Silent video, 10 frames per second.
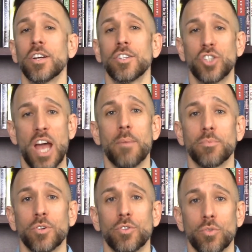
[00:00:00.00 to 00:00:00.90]

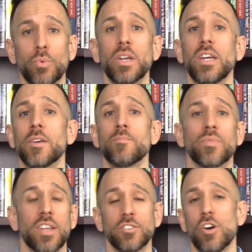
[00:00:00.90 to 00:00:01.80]
chapter 3
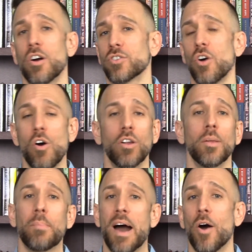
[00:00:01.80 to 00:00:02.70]
that talks all
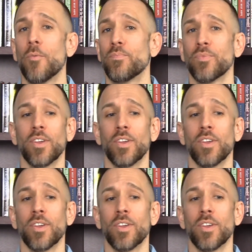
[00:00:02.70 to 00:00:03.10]
about